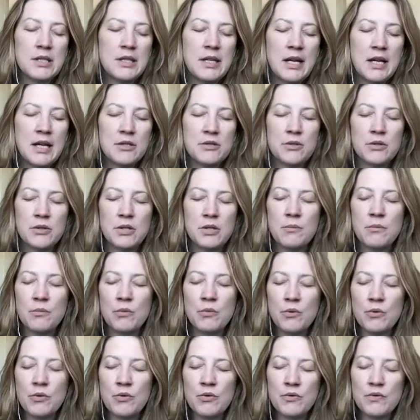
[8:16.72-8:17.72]
naturally
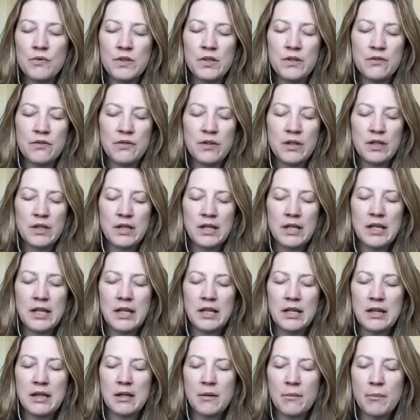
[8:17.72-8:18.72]
move
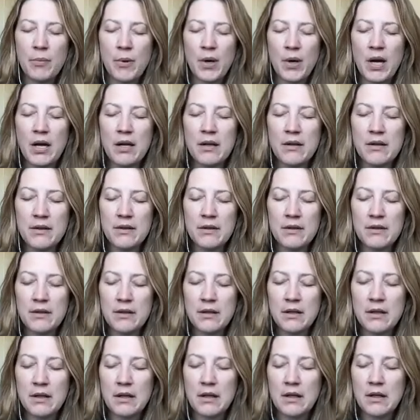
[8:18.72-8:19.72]
differently. The breath
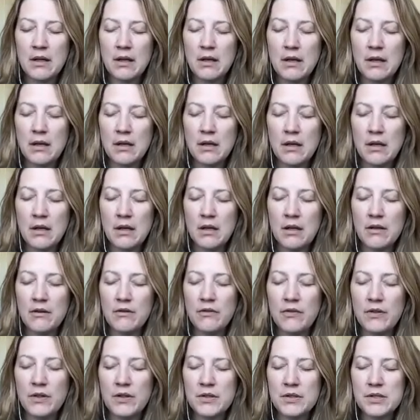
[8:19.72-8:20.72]

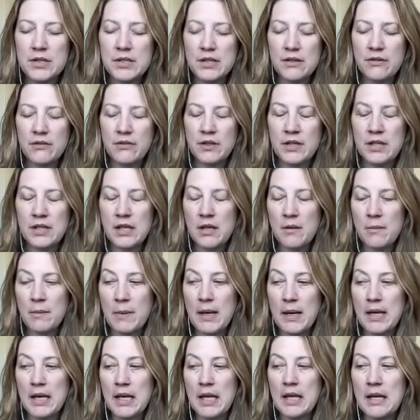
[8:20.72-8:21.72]
feels different in the
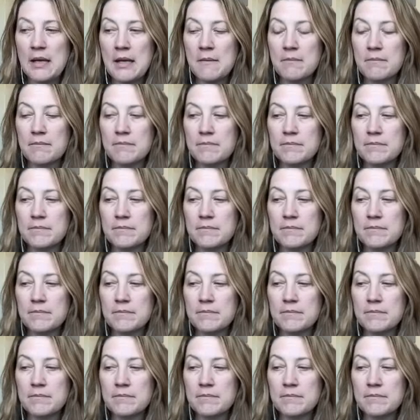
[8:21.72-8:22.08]
body.